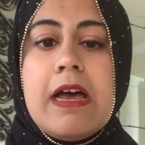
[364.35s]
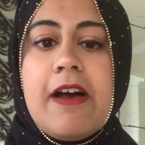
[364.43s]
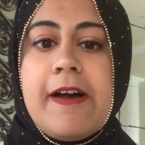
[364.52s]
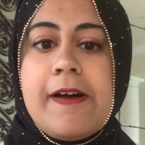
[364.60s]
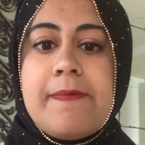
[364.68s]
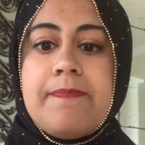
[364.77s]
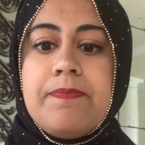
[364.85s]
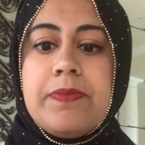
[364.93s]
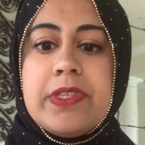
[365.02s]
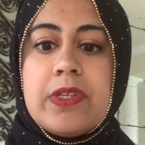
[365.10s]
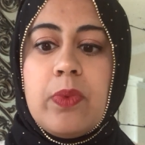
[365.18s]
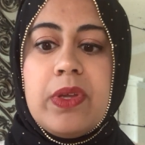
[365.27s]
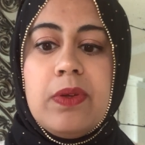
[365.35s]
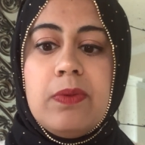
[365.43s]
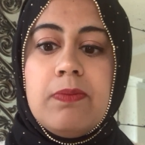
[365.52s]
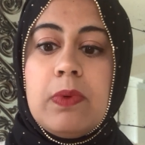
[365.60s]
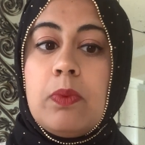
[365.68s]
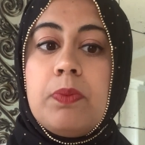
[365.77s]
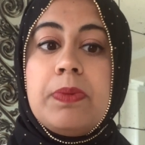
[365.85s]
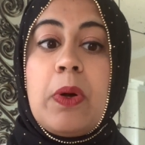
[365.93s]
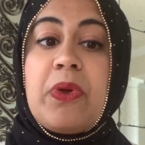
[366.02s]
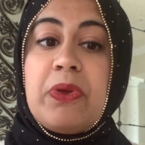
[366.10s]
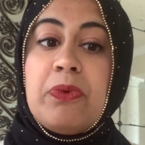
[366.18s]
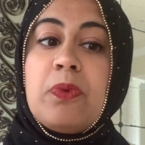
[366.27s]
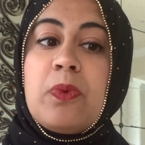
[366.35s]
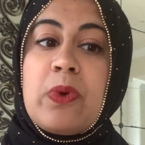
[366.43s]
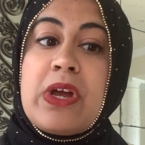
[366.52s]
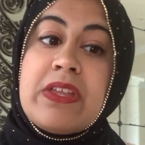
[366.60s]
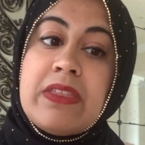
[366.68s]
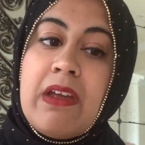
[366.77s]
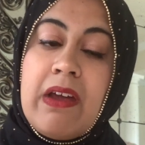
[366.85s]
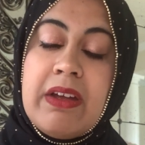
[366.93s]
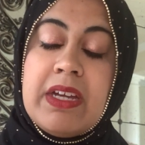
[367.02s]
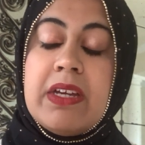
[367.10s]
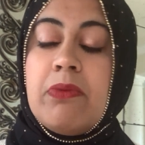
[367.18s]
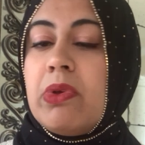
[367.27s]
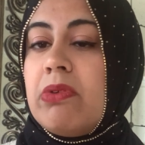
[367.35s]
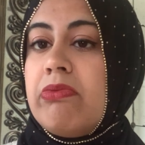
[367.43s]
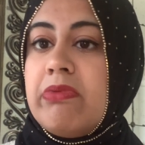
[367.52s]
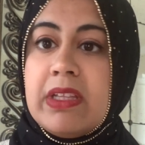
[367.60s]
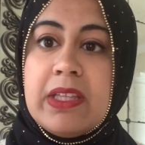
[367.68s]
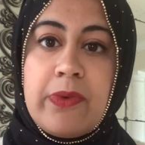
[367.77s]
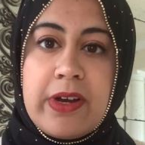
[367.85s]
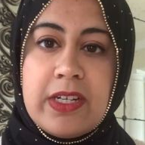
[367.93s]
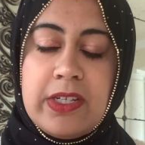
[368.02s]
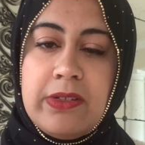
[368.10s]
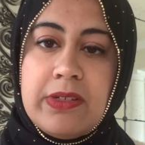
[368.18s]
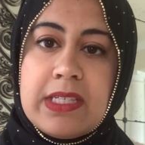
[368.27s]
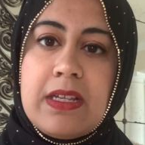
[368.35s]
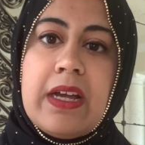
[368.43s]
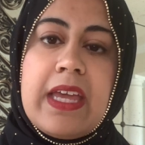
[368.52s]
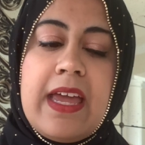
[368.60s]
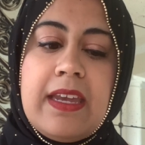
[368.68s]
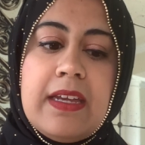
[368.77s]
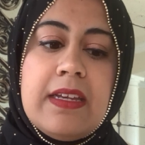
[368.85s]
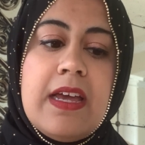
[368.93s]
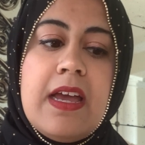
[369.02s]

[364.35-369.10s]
So we were in the area, and we really wanted to do a slot canyon.